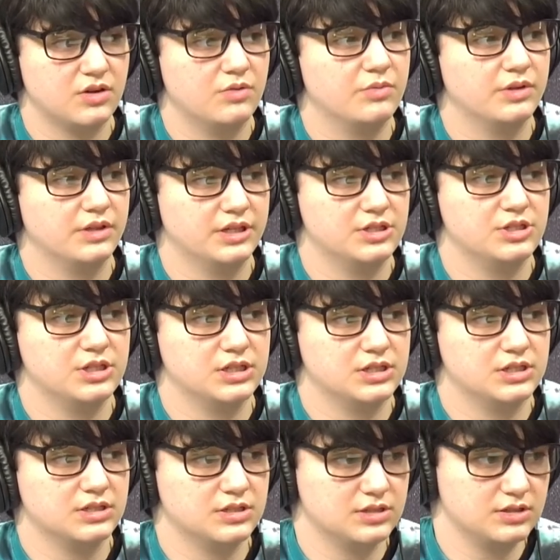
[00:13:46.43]

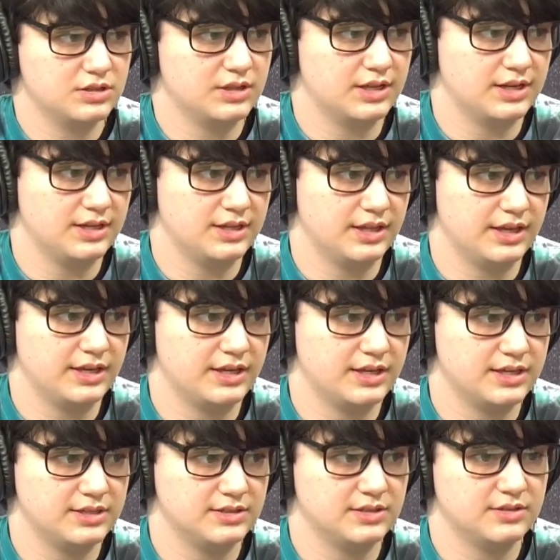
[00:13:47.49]
religious that he, he doesn't like,
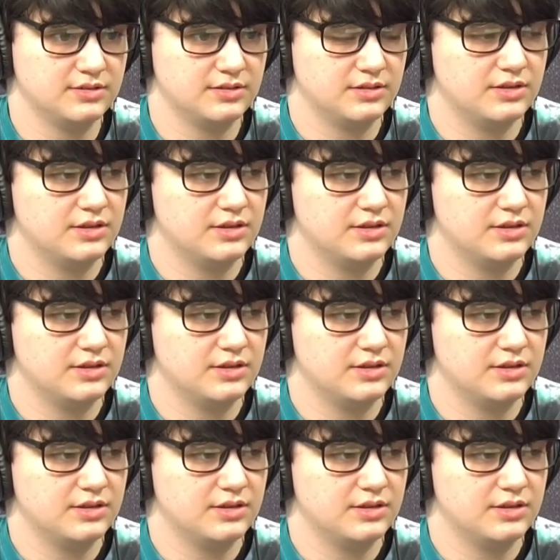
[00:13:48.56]
want he, anybody to